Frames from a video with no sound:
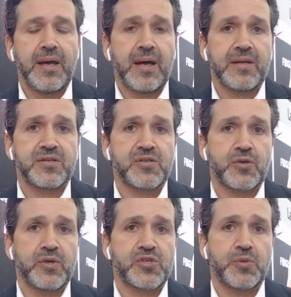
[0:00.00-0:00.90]
to
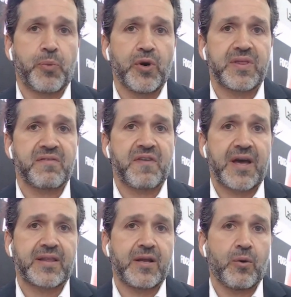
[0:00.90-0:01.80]
sort of support the
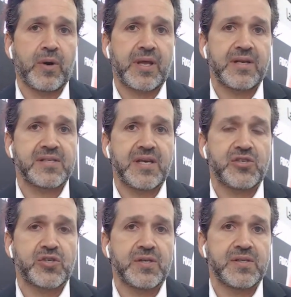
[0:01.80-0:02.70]
fact that
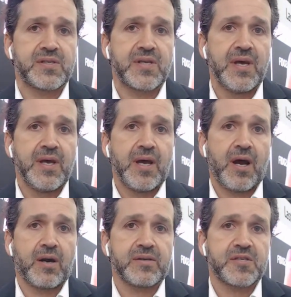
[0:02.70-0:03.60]
organizations
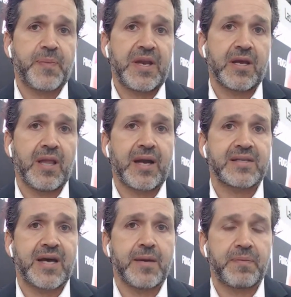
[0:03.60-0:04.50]
are spending a lot
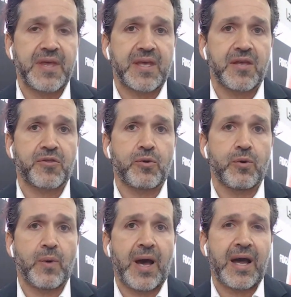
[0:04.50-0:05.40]
of time thinking
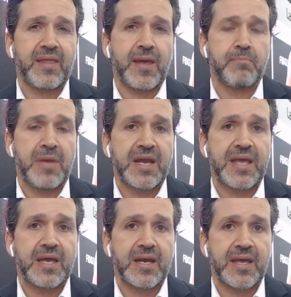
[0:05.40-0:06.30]
through how do they
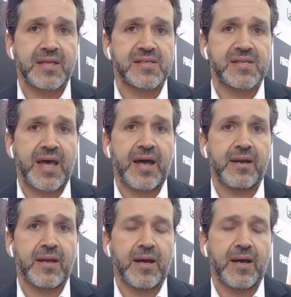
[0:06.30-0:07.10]
mitigate against that,